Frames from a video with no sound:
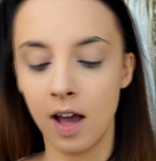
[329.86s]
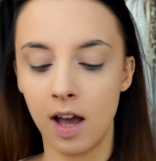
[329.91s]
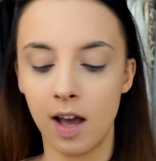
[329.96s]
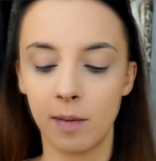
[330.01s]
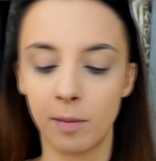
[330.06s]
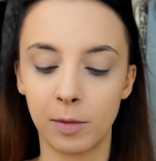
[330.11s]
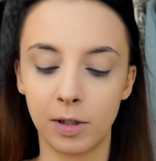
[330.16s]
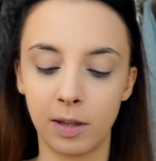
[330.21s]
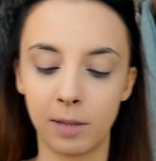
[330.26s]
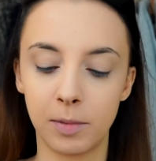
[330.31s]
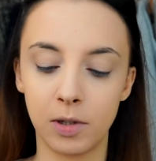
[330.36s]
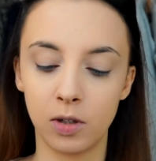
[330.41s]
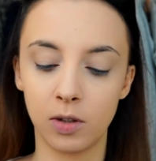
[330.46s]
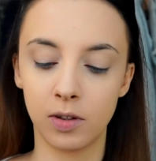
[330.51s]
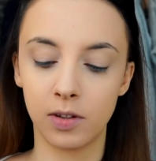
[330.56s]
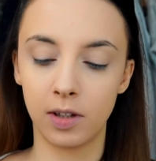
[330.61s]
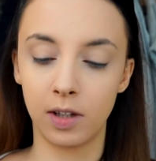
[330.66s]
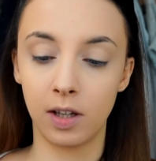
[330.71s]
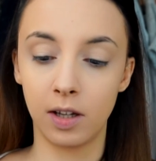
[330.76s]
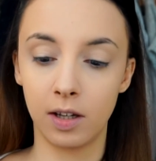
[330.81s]
I'm gonna be
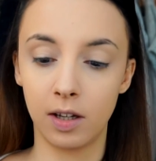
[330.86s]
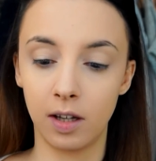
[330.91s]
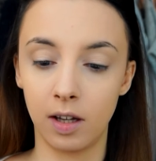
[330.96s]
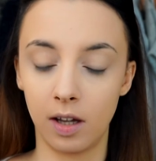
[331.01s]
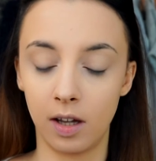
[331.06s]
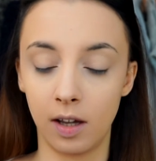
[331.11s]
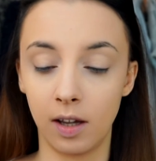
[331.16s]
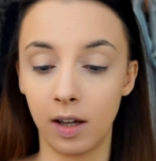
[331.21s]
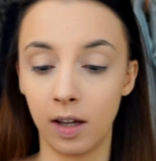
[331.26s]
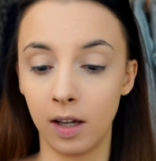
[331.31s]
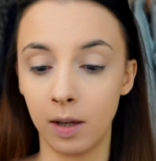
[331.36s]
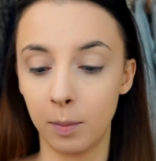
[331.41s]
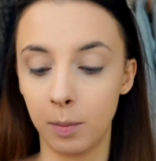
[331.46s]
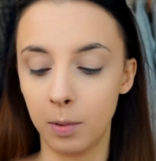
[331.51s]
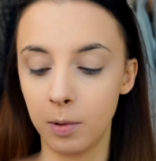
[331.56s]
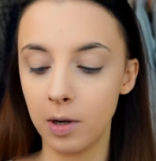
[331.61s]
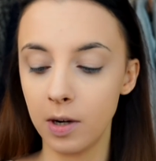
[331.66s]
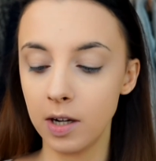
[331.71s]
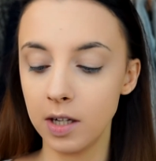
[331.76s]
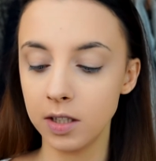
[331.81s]
using a
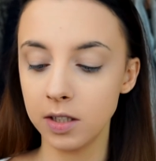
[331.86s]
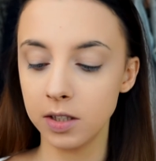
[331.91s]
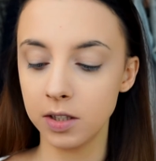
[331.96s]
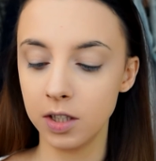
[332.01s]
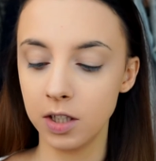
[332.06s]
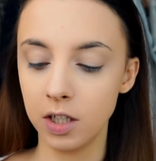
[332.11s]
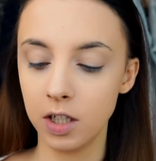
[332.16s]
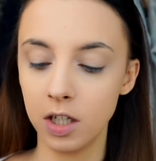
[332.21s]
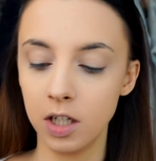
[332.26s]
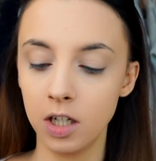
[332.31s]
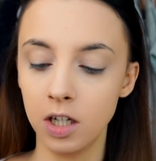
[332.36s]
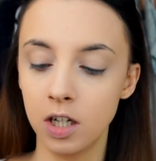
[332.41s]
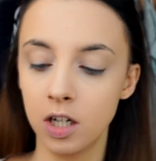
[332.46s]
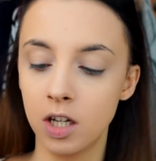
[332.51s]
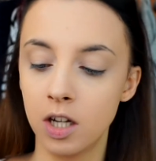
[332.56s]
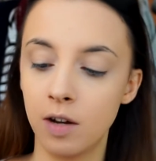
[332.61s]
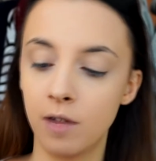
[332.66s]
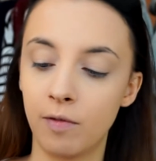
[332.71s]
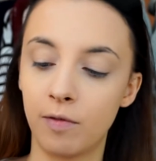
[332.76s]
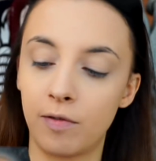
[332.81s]
bronzer
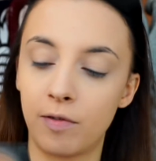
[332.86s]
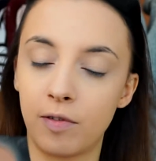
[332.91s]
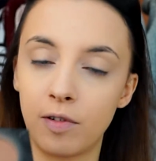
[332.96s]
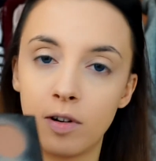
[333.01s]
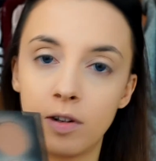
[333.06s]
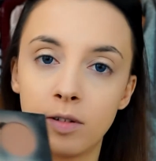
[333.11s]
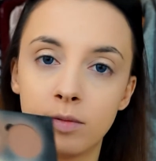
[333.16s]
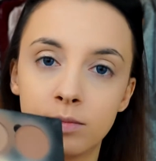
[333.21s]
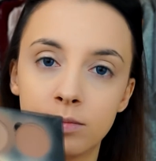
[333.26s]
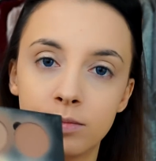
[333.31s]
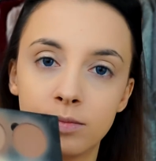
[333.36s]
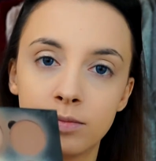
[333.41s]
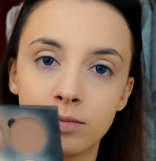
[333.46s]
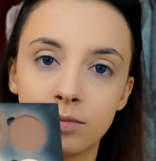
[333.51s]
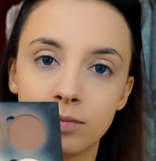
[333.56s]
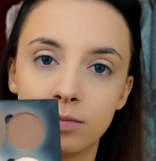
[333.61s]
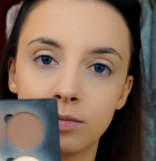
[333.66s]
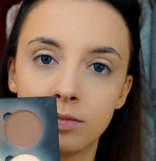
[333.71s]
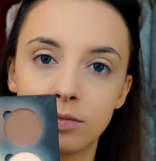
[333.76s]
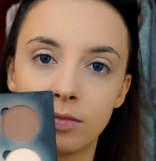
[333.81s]

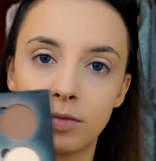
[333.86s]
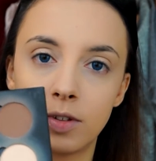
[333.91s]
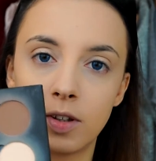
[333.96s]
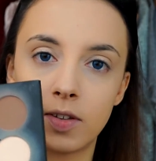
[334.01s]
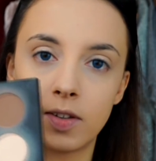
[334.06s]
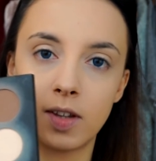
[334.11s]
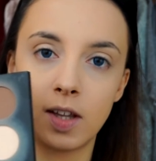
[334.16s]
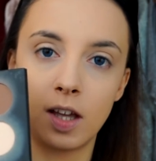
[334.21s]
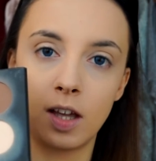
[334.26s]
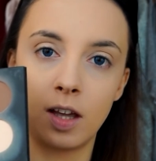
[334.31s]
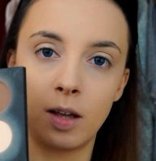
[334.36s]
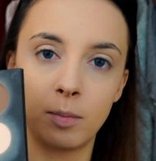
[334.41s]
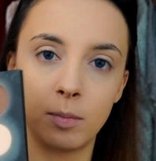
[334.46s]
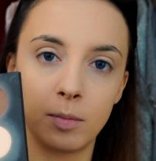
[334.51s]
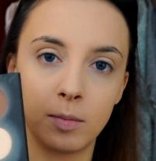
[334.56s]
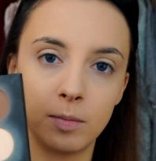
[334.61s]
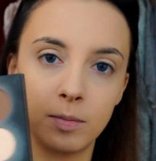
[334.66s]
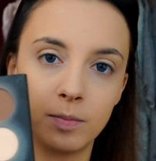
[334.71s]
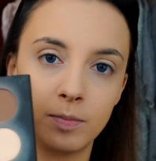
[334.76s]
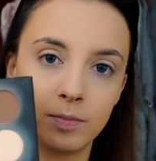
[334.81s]
from the
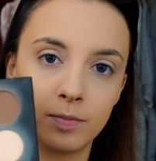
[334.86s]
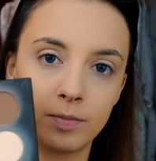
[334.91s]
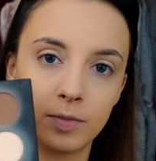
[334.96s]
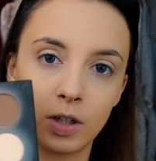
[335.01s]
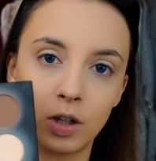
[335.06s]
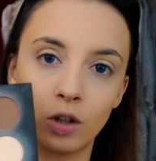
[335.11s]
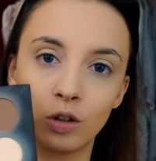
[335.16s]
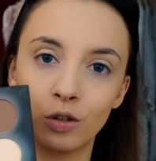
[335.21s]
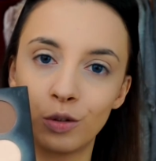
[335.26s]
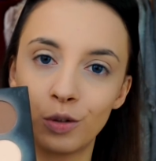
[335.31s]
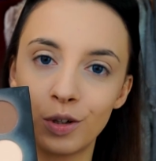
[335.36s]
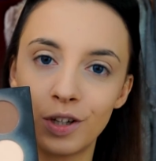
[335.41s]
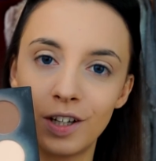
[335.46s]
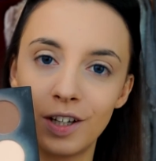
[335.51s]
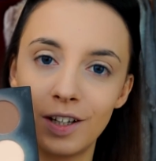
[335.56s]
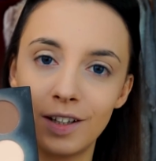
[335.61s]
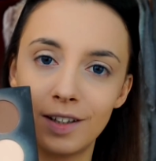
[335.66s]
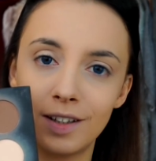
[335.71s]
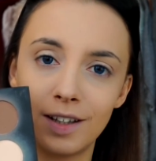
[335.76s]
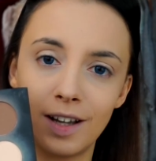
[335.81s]
same contour
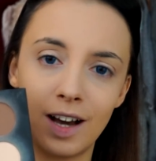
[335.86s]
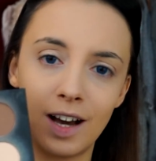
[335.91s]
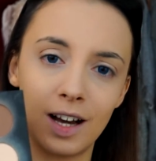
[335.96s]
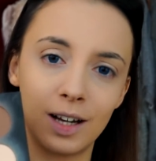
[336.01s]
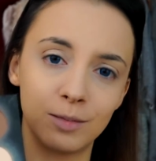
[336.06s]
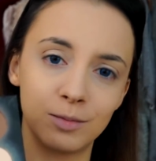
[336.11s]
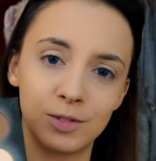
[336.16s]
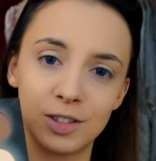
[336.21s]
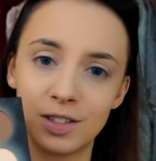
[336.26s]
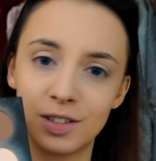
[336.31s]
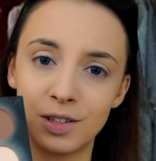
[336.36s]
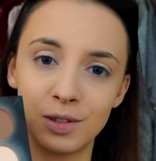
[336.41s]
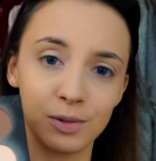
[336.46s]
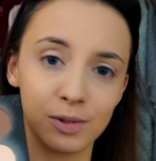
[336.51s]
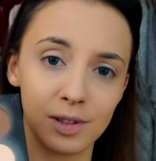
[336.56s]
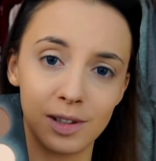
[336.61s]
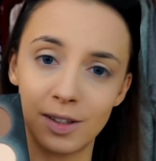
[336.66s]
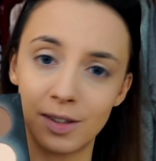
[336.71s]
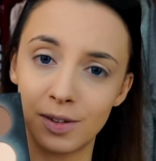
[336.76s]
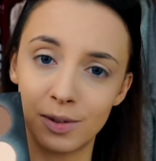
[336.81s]
kit. I'm just
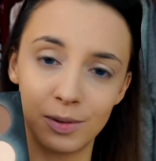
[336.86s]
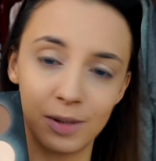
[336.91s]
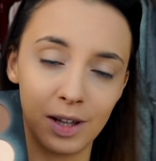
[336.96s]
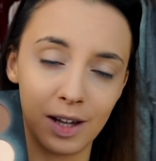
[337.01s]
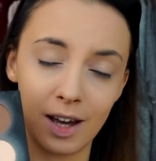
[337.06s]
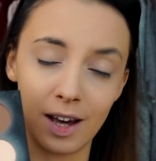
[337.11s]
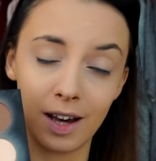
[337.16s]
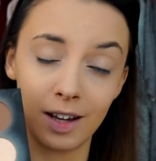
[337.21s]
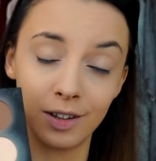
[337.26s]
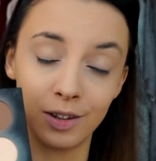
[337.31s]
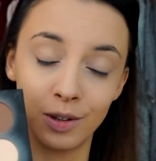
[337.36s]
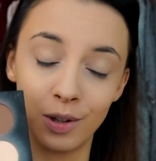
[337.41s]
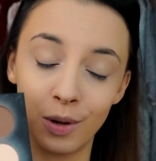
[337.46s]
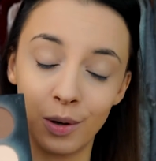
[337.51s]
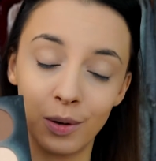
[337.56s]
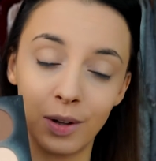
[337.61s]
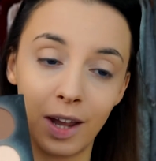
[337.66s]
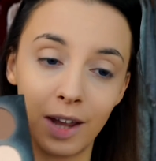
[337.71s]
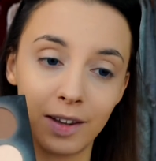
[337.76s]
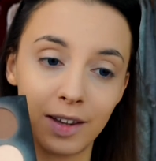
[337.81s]
useless today, I
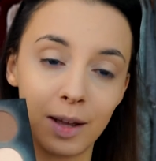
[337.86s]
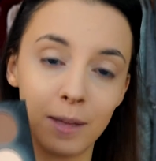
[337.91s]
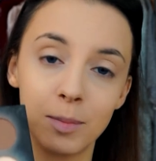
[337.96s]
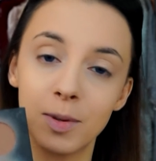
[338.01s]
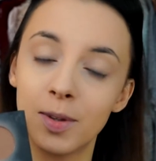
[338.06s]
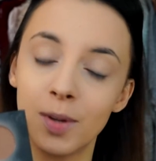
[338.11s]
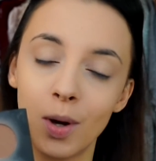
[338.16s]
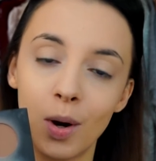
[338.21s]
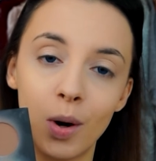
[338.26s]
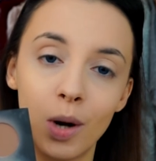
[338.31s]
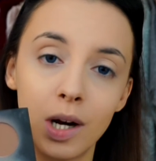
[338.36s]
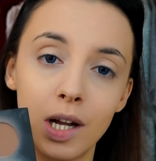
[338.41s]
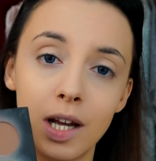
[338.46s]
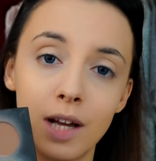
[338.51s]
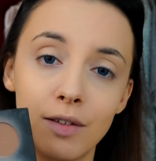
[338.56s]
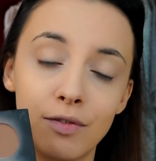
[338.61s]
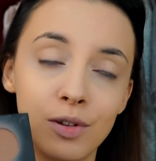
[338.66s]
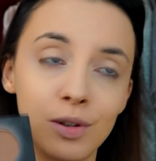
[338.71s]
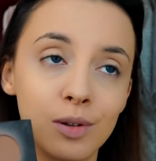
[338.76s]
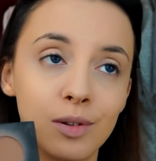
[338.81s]
know that. I'm
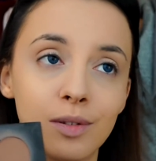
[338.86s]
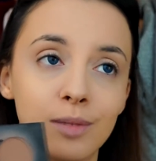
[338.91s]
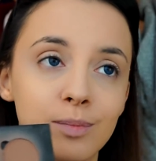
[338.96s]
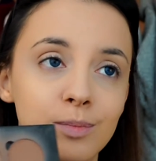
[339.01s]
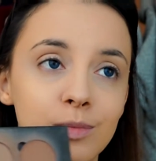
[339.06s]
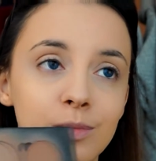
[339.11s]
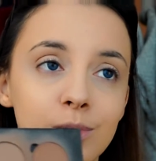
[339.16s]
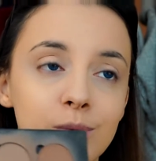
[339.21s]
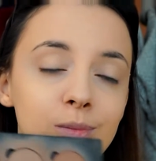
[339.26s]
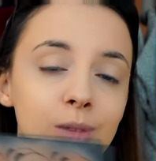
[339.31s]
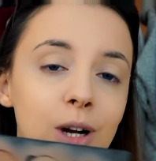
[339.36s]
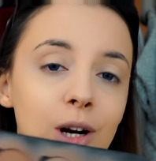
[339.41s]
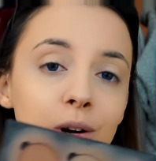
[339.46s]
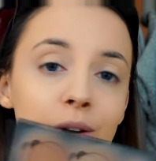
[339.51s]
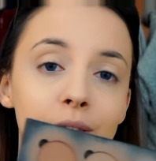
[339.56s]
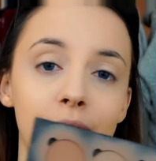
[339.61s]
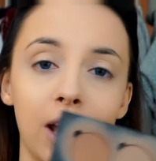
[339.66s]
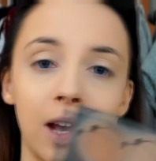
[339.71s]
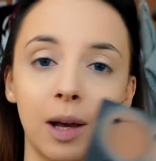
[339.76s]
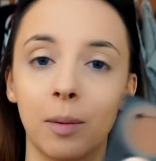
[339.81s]
sorry if you
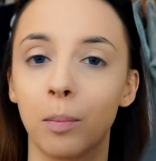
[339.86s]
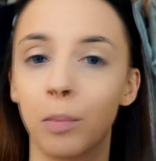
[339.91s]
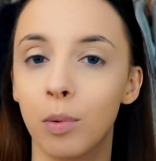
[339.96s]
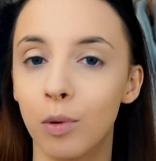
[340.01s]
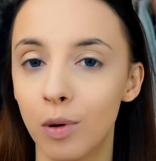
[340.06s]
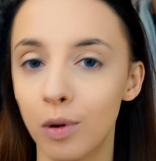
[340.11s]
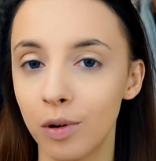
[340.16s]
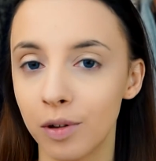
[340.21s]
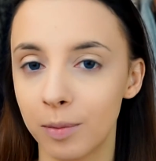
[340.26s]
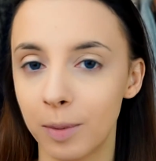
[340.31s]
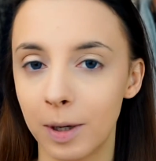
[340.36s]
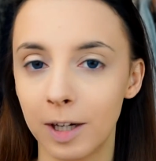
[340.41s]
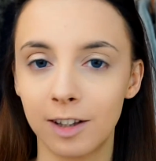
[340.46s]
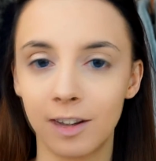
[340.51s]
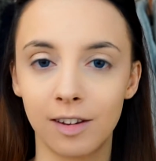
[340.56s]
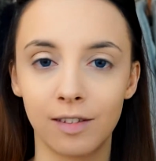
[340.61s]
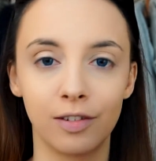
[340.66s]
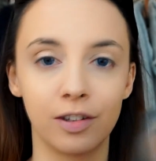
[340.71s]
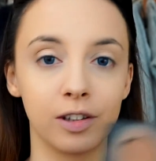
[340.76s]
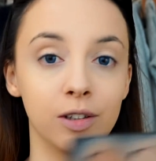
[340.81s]
are like bored by
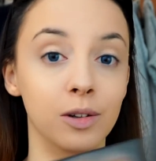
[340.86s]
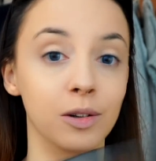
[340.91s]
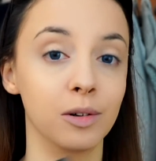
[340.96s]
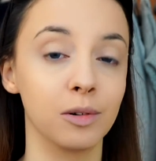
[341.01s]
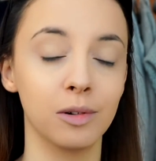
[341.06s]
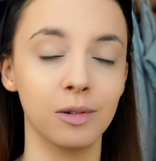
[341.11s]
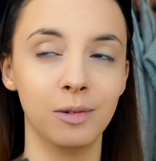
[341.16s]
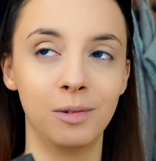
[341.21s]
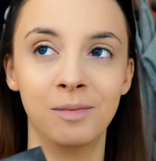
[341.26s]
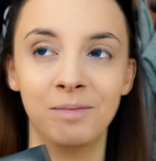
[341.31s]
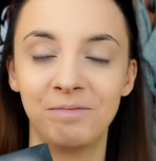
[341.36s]
this video.